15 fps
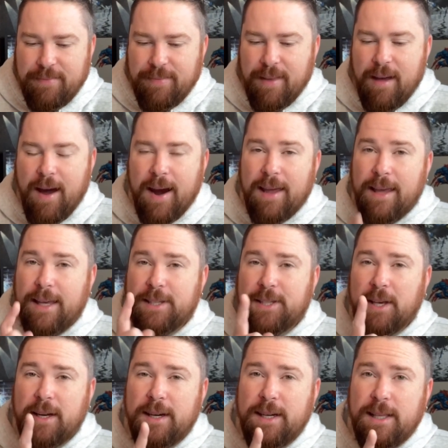All right, he's
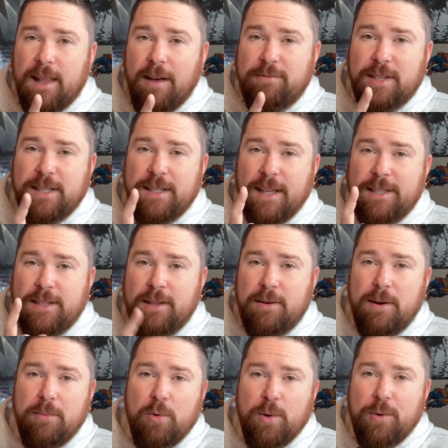good and he loves us. That's the
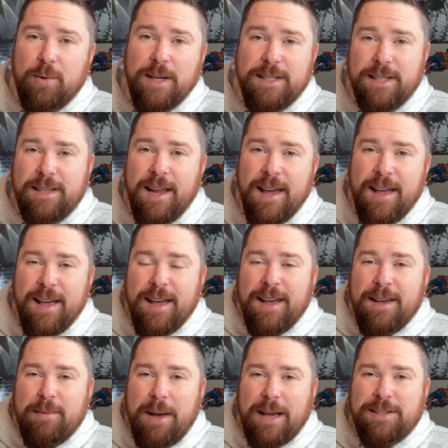number one reason.
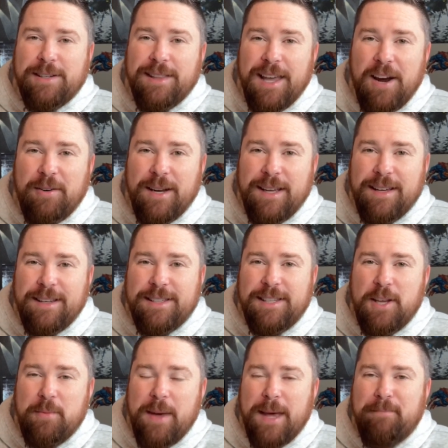Pastor Larry, good to see
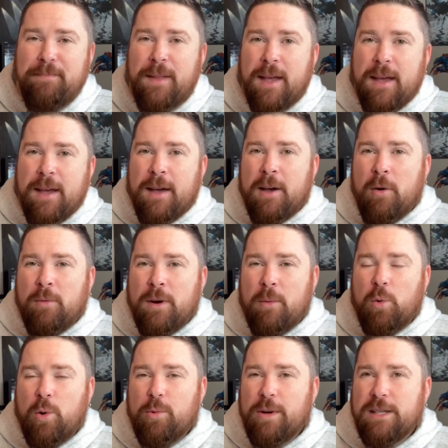you, man. Number
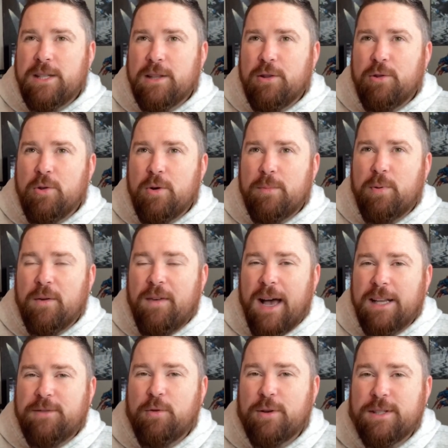one reason the Lord
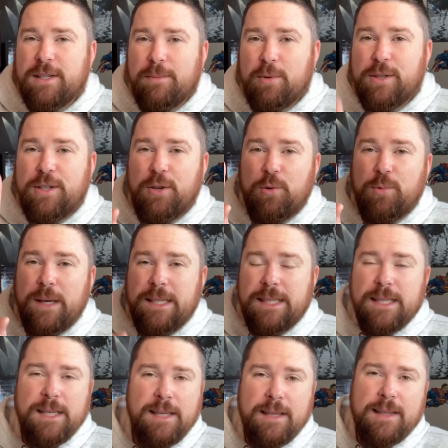provides for us. Number two
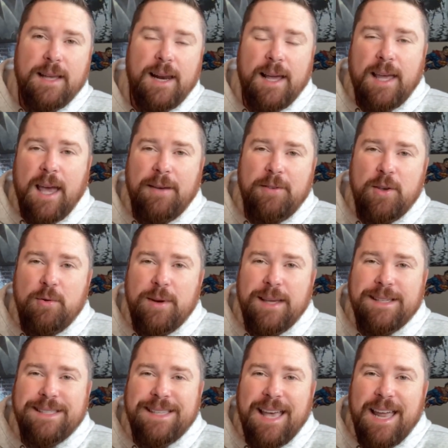reason that I gave you
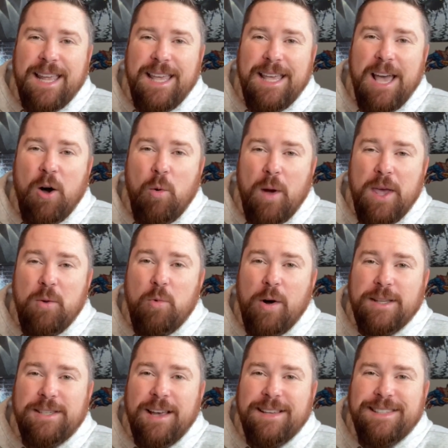is that he, he
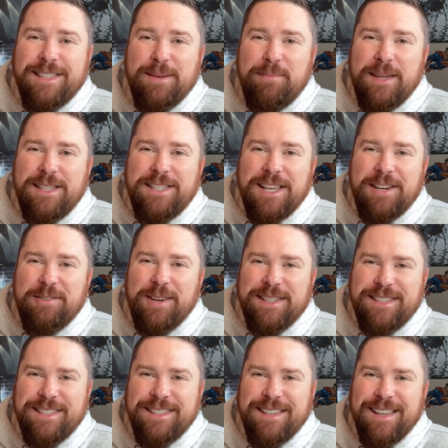wants us to be
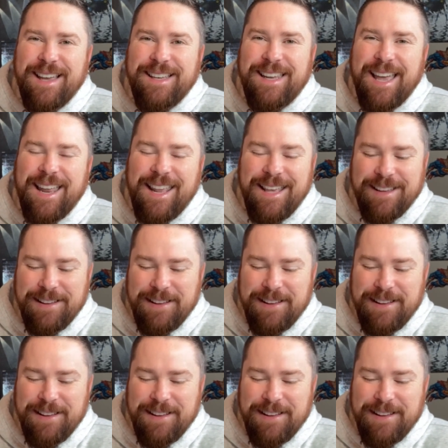generous. Hey, Danny.